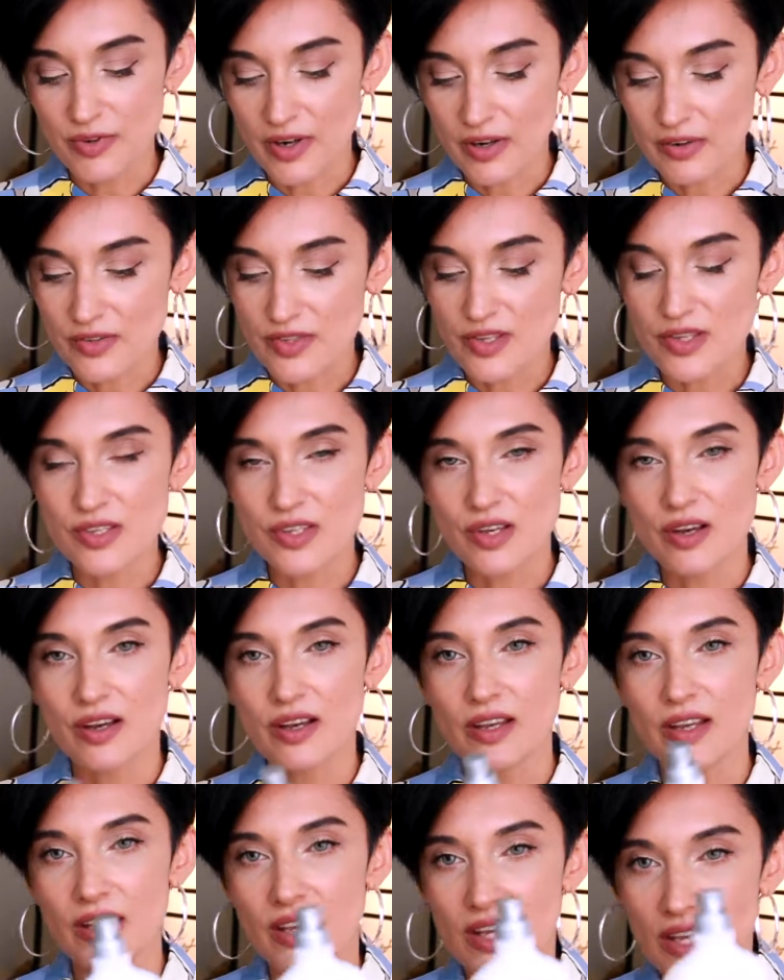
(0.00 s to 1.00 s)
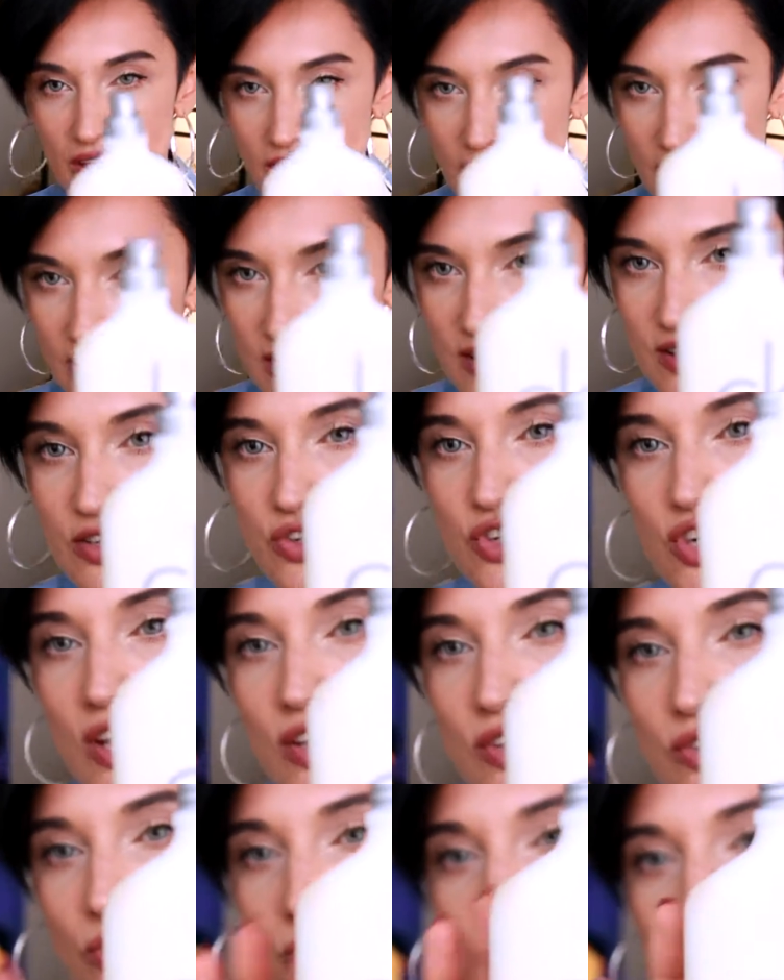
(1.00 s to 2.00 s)
fragrances, I
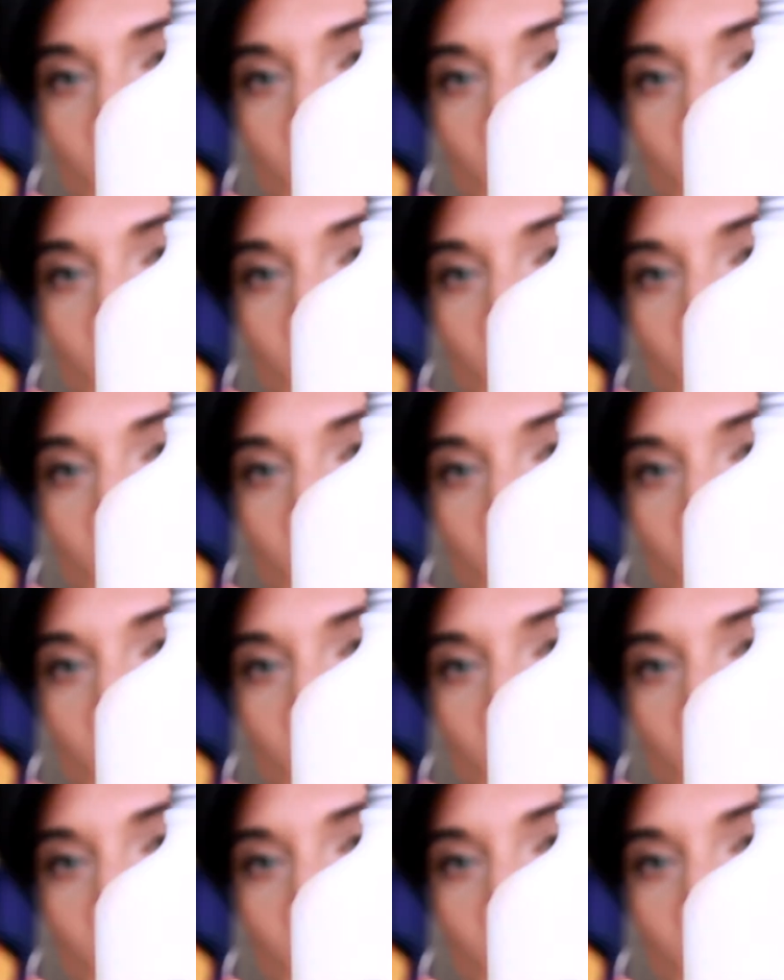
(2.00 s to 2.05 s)
suggest you